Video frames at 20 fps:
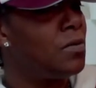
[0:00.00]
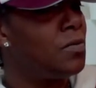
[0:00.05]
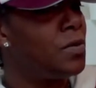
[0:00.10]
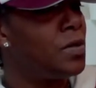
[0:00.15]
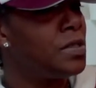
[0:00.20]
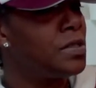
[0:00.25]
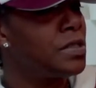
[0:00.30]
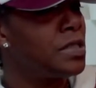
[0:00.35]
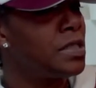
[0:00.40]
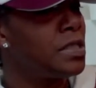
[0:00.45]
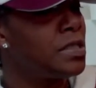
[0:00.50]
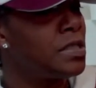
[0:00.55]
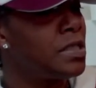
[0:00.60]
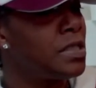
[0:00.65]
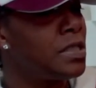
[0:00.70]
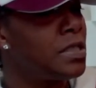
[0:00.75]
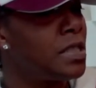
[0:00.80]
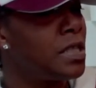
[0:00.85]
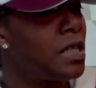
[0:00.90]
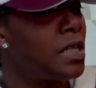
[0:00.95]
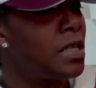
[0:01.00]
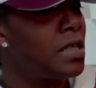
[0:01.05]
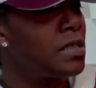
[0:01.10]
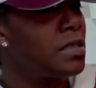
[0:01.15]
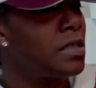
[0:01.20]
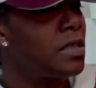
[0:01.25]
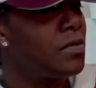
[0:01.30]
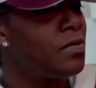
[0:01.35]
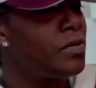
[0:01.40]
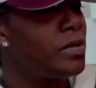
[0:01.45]
One thing
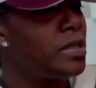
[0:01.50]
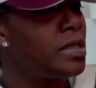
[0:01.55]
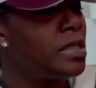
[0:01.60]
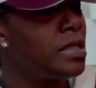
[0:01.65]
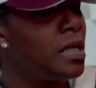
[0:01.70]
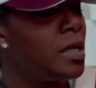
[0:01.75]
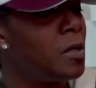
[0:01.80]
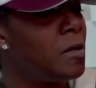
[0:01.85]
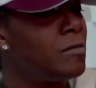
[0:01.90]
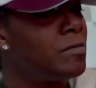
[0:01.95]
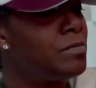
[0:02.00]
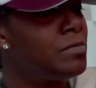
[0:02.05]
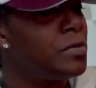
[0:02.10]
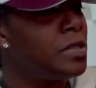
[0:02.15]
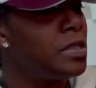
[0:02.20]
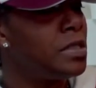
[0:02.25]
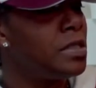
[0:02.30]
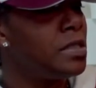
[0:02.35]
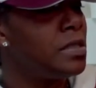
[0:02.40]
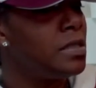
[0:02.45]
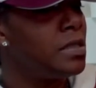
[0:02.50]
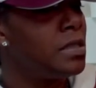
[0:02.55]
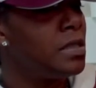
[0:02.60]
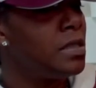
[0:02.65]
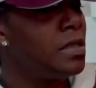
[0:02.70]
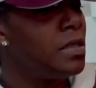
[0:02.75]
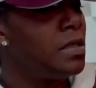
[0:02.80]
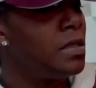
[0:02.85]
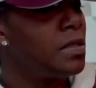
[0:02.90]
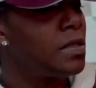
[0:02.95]
that really helped me
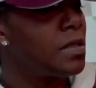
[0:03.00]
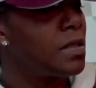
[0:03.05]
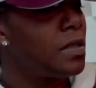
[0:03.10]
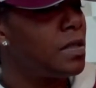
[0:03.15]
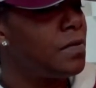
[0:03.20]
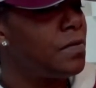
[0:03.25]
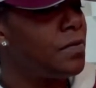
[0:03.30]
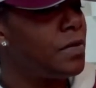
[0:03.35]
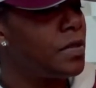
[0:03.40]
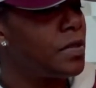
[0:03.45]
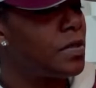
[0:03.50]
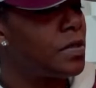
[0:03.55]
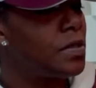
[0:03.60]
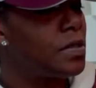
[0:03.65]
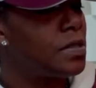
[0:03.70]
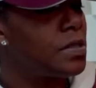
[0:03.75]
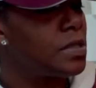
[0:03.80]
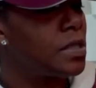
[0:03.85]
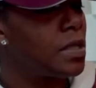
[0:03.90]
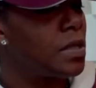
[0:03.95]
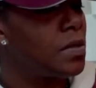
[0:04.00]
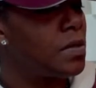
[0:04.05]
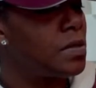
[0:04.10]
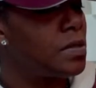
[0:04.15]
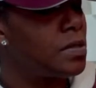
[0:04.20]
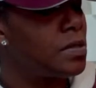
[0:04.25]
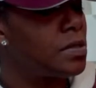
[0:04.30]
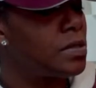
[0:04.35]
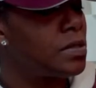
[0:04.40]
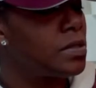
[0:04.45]
kind of figure this out
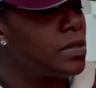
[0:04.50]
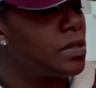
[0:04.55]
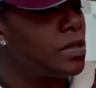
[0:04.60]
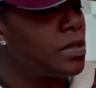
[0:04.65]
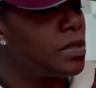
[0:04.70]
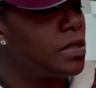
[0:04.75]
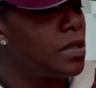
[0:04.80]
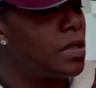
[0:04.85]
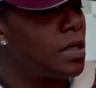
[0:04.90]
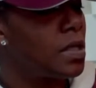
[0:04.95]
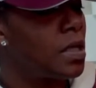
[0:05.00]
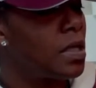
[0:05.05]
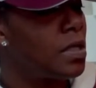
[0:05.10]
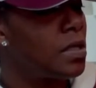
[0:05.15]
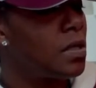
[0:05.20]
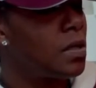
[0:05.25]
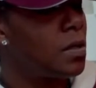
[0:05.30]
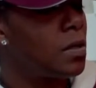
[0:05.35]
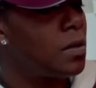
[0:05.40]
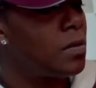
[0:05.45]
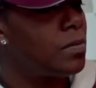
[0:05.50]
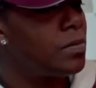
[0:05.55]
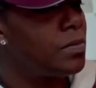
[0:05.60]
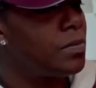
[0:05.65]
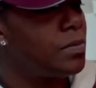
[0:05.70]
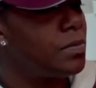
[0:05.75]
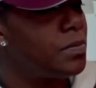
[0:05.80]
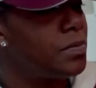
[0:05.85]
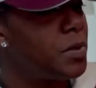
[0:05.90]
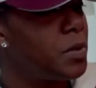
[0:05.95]
is I got
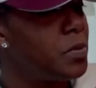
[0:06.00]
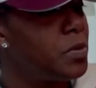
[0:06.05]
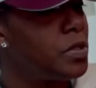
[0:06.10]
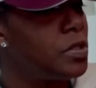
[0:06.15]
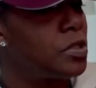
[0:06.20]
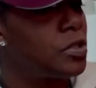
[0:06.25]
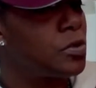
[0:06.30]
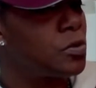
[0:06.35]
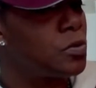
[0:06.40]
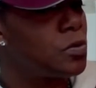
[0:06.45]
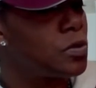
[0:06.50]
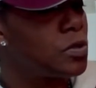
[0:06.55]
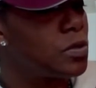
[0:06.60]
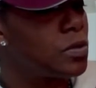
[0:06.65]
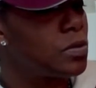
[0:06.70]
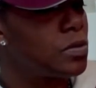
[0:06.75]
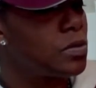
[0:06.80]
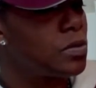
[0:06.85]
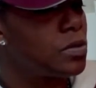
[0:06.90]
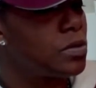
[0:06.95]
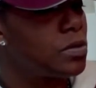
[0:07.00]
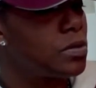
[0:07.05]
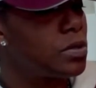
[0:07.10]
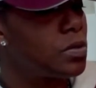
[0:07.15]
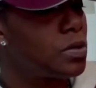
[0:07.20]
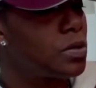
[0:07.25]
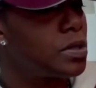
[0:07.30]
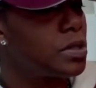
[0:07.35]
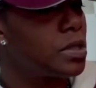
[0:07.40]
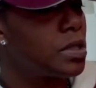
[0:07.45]
maybe just 2
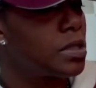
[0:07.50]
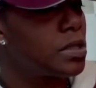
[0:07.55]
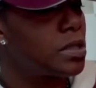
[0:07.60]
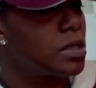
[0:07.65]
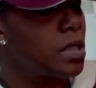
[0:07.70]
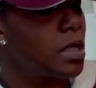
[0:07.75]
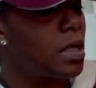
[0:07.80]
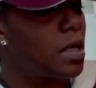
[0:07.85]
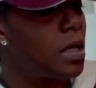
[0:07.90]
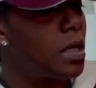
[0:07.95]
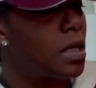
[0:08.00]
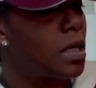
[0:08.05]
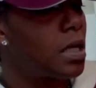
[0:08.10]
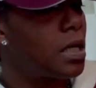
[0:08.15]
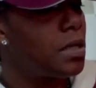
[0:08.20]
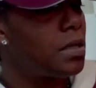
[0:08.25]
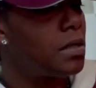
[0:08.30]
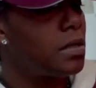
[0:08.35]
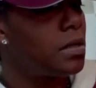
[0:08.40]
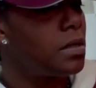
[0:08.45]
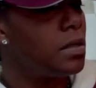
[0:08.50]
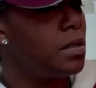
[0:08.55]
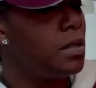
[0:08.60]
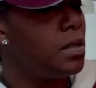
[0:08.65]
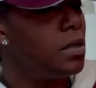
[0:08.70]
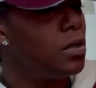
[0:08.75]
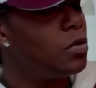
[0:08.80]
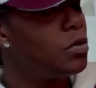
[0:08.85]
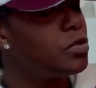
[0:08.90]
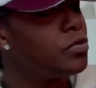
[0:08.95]
short things that I kind of,
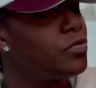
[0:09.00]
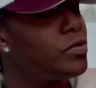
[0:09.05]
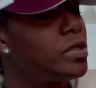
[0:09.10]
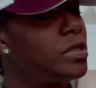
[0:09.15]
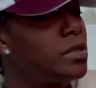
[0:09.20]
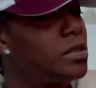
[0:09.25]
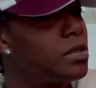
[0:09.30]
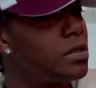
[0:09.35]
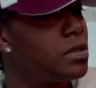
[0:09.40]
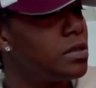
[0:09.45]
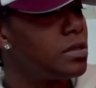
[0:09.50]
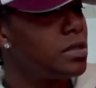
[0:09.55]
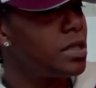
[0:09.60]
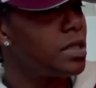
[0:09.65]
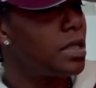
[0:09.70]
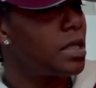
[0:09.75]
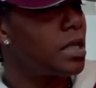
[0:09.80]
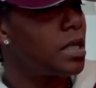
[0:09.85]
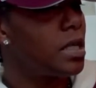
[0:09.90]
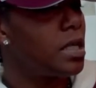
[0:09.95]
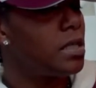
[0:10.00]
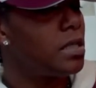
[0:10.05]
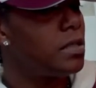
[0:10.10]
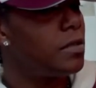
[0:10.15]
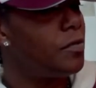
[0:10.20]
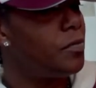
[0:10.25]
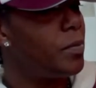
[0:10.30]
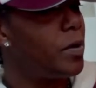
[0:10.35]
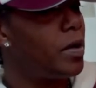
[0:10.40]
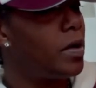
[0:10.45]
or 3 that I kind of
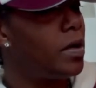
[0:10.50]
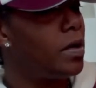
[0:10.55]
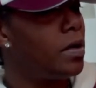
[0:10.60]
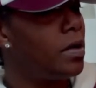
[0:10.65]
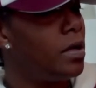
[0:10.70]
live by.